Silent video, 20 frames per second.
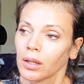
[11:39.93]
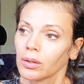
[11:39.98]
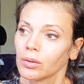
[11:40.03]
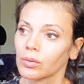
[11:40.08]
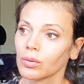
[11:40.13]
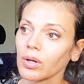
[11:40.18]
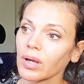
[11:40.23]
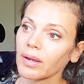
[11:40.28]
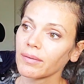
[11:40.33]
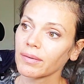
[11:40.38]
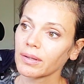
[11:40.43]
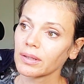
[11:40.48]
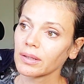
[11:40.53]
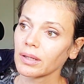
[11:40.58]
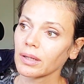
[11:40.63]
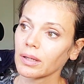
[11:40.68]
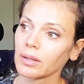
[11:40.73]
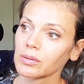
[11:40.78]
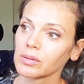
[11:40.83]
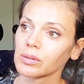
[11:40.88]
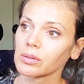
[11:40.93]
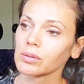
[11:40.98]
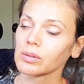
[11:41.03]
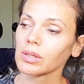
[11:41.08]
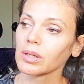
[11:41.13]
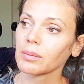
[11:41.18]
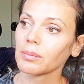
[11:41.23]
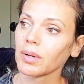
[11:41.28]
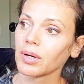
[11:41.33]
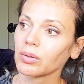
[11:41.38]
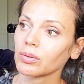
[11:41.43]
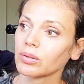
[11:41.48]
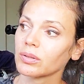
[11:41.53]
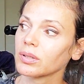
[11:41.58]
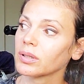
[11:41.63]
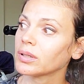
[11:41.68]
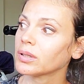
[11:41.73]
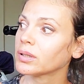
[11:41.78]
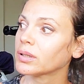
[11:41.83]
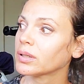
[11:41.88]
do you have anything else to say about
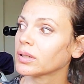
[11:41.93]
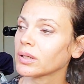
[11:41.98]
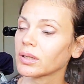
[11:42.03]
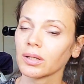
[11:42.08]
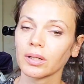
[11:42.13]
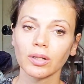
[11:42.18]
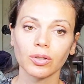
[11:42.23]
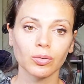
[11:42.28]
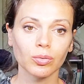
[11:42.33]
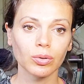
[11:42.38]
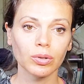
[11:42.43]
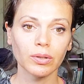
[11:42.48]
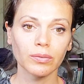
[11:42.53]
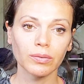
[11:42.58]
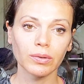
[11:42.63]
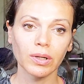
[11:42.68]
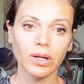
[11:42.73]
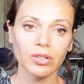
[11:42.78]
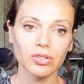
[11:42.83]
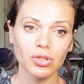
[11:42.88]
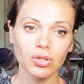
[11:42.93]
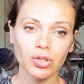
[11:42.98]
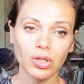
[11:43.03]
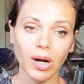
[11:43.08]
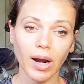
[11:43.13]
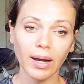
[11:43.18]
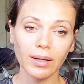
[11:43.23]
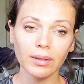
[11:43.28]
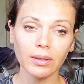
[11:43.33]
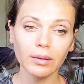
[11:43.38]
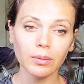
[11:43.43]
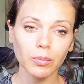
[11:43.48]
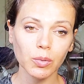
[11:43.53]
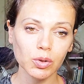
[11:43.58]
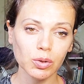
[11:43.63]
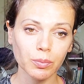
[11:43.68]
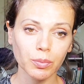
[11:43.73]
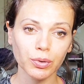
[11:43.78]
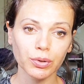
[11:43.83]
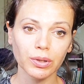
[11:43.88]
intuitive relationship i think the
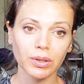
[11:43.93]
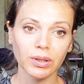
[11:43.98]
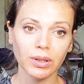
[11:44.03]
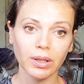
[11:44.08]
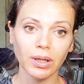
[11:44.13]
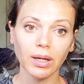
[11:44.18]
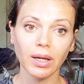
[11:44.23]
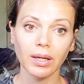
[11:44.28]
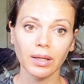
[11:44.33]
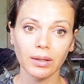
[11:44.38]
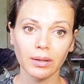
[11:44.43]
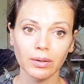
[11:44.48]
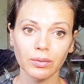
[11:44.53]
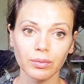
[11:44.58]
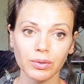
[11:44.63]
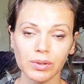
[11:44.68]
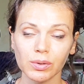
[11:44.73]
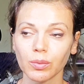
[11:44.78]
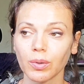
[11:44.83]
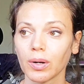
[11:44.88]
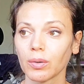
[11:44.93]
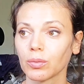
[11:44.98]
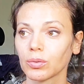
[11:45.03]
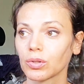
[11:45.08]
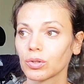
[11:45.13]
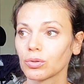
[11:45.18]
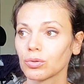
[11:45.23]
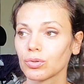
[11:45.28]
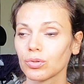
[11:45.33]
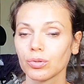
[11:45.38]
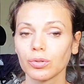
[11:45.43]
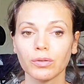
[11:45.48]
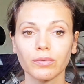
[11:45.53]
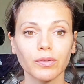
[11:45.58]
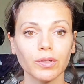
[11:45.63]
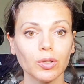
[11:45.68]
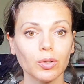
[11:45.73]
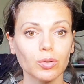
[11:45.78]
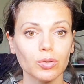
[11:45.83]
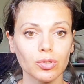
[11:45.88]
most important thing and the reason why i wanted to shoot the
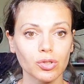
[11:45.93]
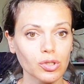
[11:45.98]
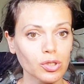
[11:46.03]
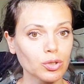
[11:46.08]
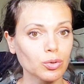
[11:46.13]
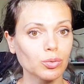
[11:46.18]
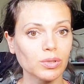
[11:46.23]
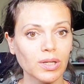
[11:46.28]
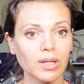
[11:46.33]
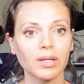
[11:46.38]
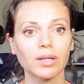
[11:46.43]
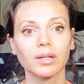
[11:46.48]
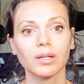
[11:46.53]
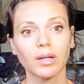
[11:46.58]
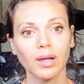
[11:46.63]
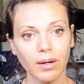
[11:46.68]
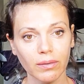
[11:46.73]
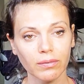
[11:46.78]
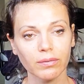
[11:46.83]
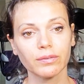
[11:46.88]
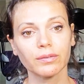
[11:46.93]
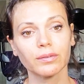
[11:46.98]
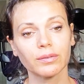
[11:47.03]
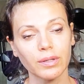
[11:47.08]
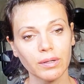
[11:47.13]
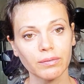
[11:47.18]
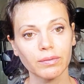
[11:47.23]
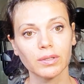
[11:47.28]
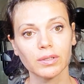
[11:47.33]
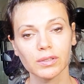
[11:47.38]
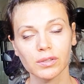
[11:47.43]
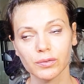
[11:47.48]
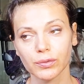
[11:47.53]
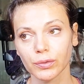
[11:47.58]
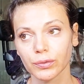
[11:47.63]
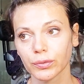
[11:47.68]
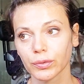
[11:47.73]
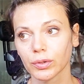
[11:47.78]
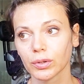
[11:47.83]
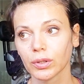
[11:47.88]
video is just to say have reverence
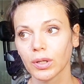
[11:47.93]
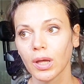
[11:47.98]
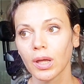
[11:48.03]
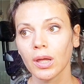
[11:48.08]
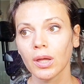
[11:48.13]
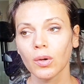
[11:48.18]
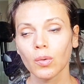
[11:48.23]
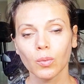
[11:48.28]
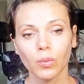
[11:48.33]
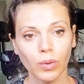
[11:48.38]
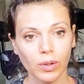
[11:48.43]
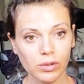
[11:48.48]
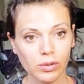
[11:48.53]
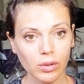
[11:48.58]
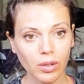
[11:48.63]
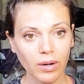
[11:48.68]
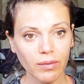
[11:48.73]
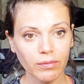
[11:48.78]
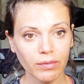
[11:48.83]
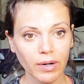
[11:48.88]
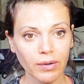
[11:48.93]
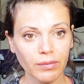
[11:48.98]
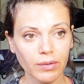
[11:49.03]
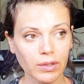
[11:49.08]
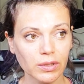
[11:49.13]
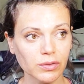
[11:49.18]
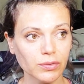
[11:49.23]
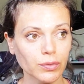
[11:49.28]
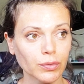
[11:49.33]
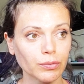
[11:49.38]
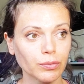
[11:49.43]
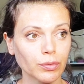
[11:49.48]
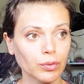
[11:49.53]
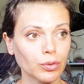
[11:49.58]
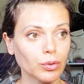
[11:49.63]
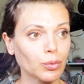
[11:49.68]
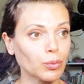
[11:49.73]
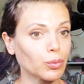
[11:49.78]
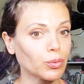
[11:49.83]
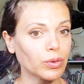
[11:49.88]
for food once you have reverence for
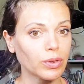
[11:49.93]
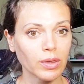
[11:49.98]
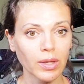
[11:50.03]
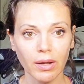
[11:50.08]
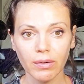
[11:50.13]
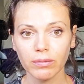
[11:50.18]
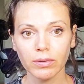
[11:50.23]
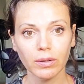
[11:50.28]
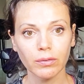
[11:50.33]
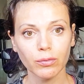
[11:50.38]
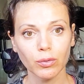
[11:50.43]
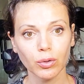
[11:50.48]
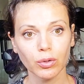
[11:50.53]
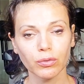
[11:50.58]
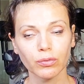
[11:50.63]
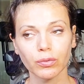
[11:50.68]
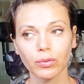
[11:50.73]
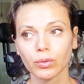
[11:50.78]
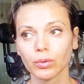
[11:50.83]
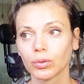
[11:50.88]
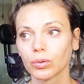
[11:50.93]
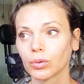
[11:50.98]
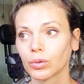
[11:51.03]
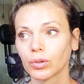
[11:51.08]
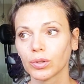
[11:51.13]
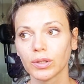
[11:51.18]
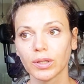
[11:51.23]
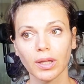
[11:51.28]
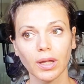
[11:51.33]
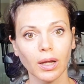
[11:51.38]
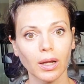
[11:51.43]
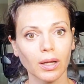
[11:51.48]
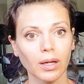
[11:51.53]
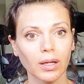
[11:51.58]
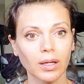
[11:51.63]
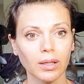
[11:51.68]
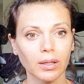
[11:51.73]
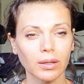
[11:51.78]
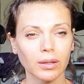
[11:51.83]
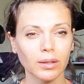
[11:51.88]
food you will never avoid food or think
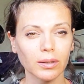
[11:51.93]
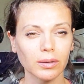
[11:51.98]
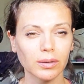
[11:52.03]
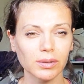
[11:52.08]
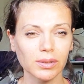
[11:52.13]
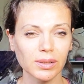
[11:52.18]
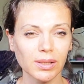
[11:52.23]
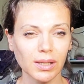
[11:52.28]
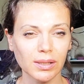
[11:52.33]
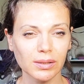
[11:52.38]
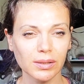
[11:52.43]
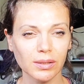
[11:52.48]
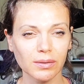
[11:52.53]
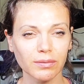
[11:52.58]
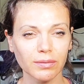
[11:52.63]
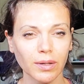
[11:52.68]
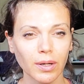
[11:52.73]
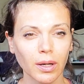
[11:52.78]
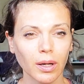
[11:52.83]
in the sense of